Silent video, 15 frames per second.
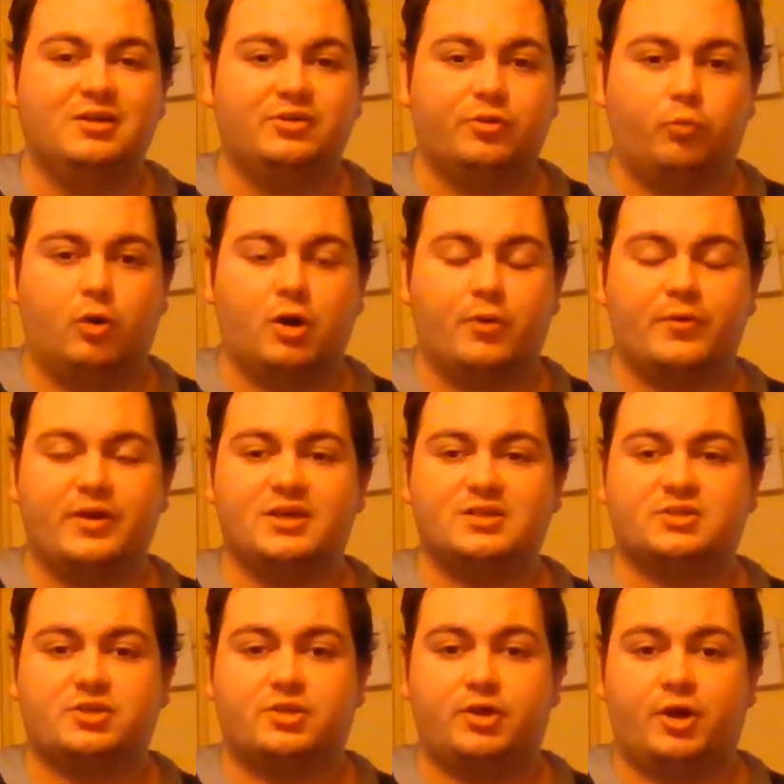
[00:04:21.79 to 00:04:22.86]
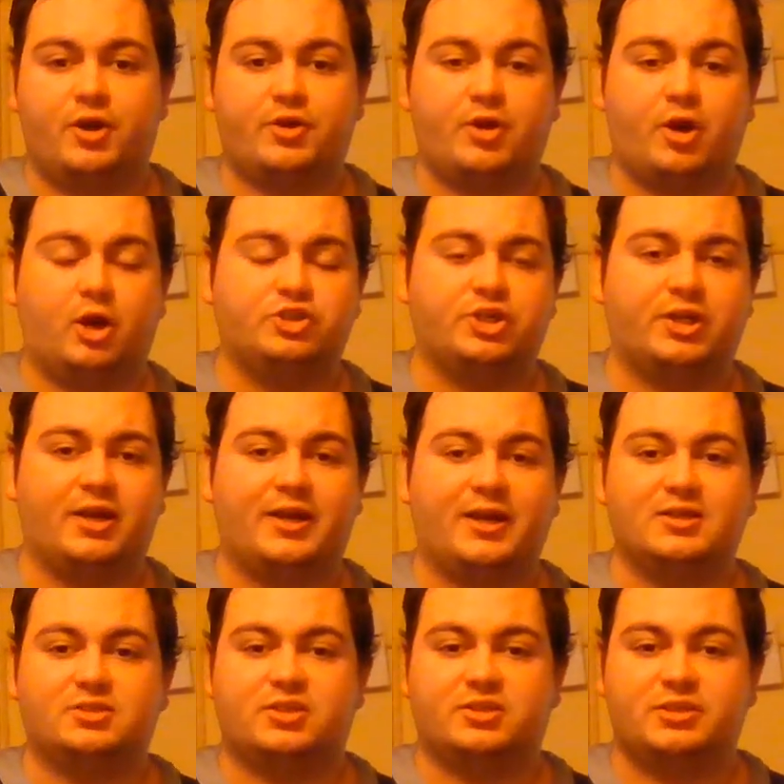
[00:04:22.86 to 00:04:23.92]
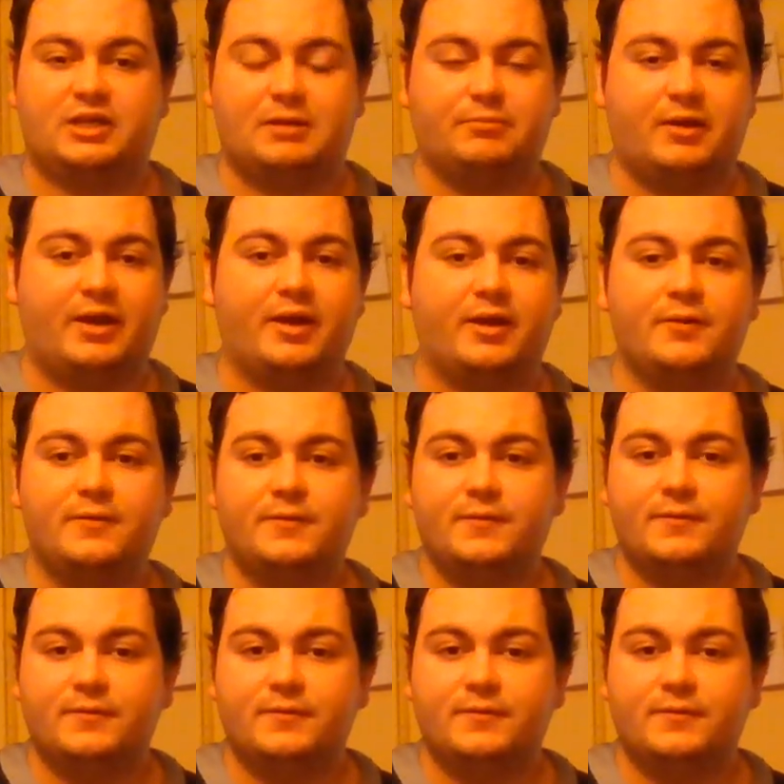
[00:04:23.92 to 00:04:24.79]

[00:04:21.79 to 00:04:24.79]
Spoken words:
the Warriors, you know, coaching against the team that he